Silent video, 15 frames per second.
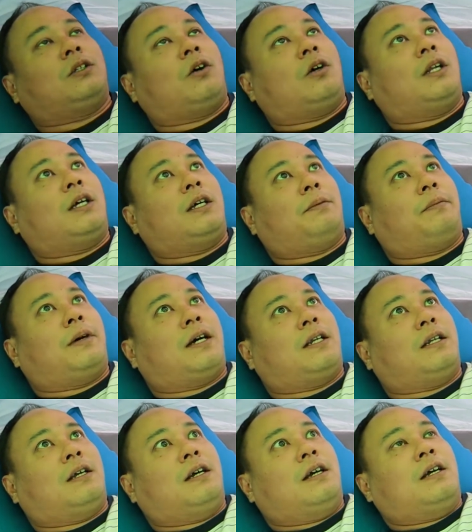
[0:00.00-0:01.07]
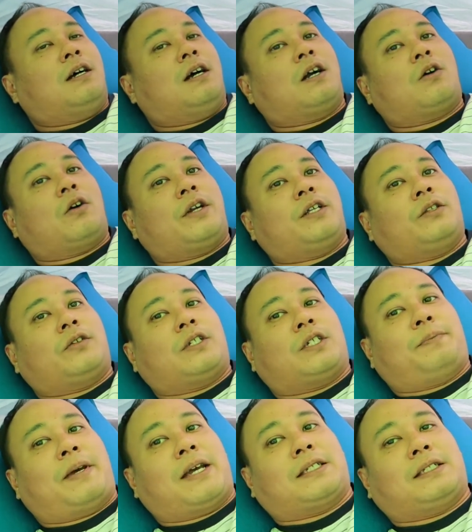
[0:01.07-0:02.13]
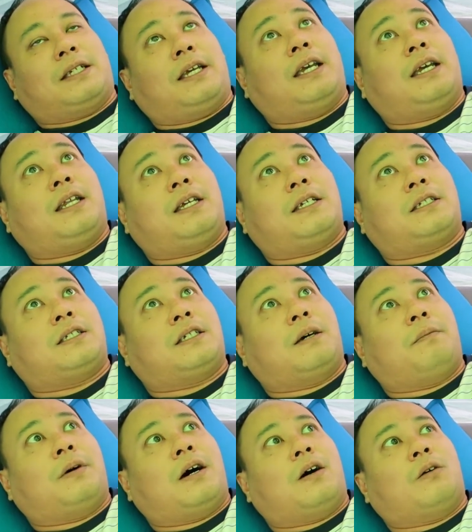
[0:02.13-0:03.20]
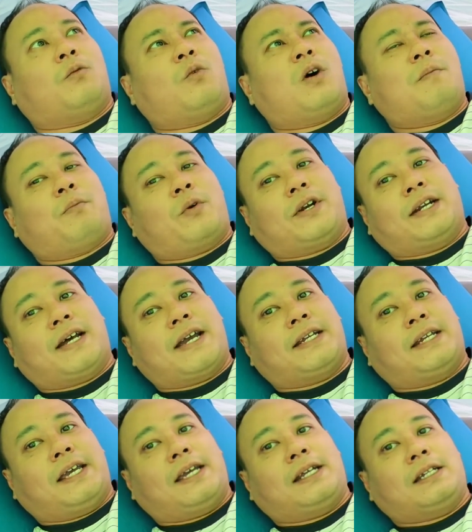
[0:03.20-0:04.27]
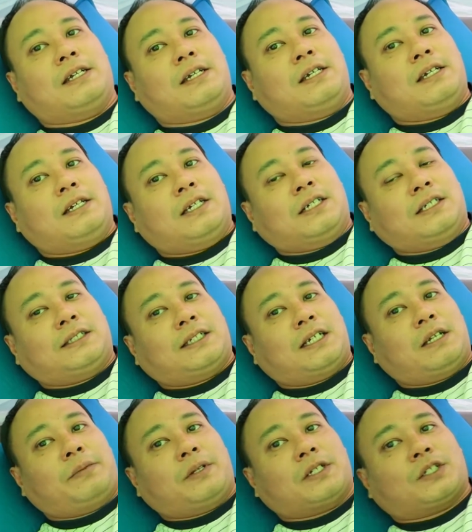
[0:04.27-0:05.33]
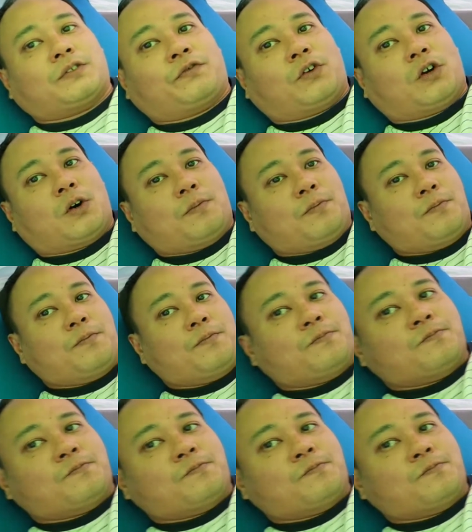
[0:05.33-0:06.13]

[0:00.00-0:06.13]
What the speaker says: taller, but according to the specs, it is about 1.98 centimeters from,